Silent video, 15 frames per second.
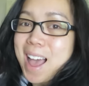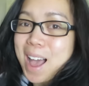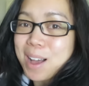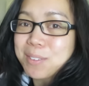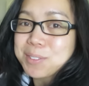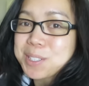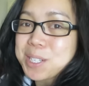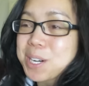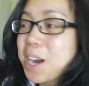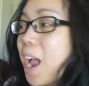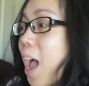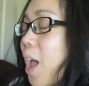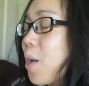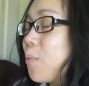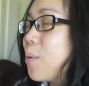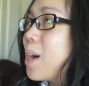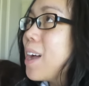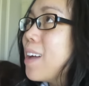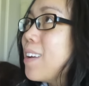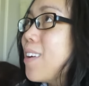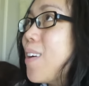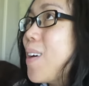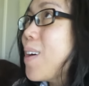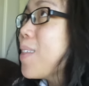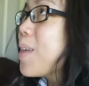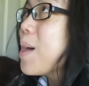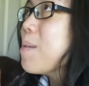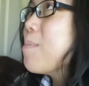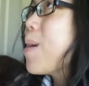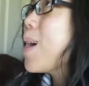After I won all
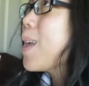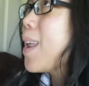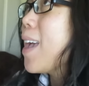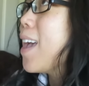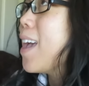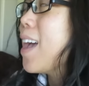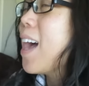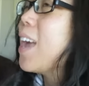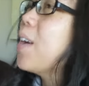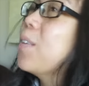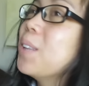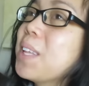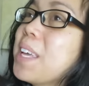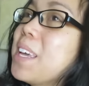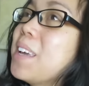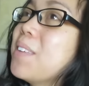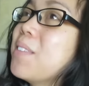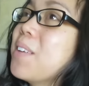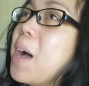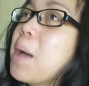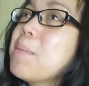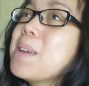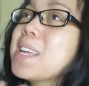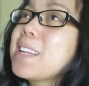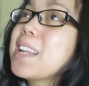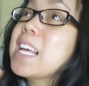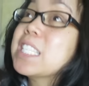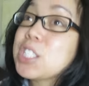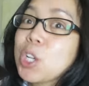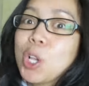that money, I mean,
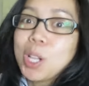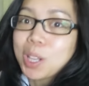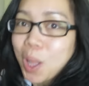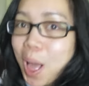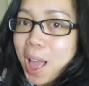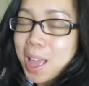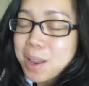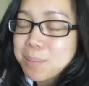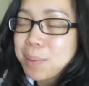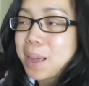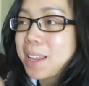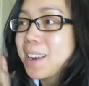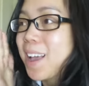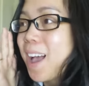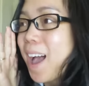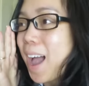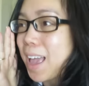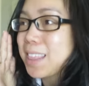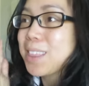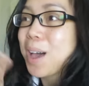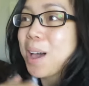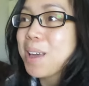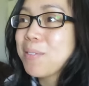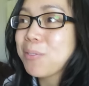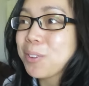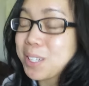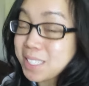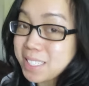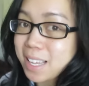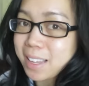it's still a lot, but I thought
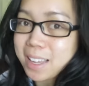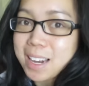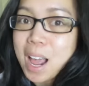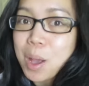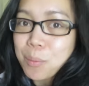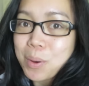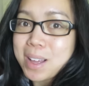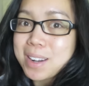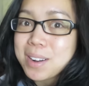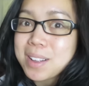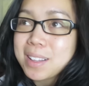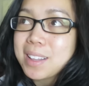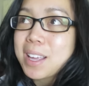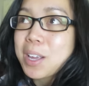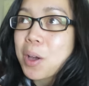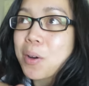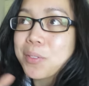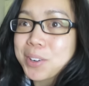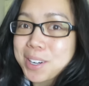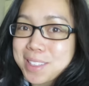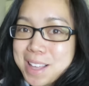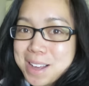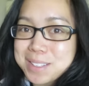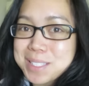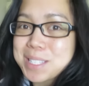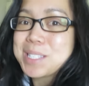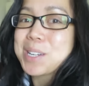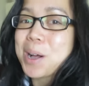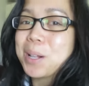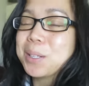for a second I won like over
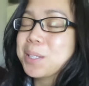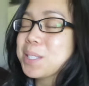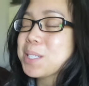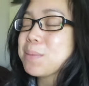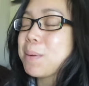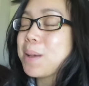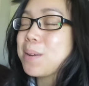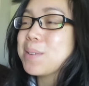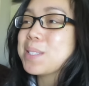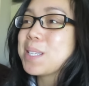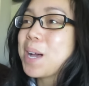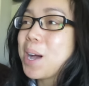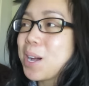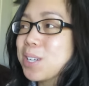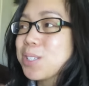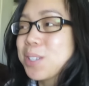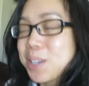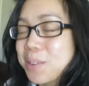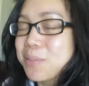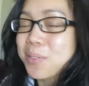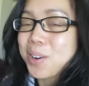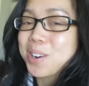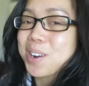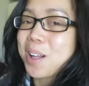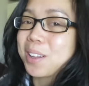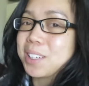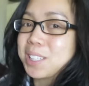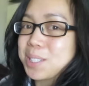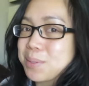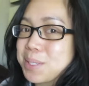$1,000, but it was
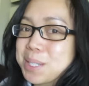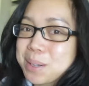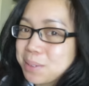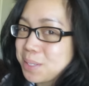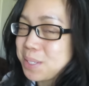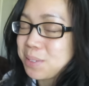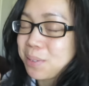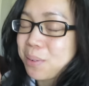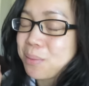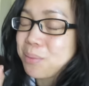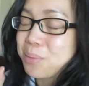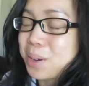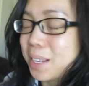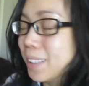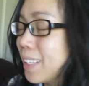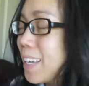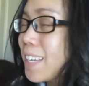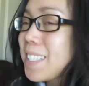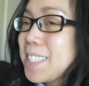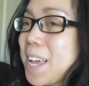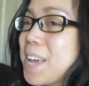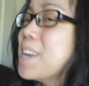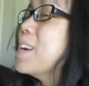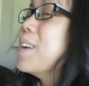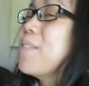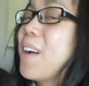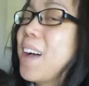$104, which I was really excited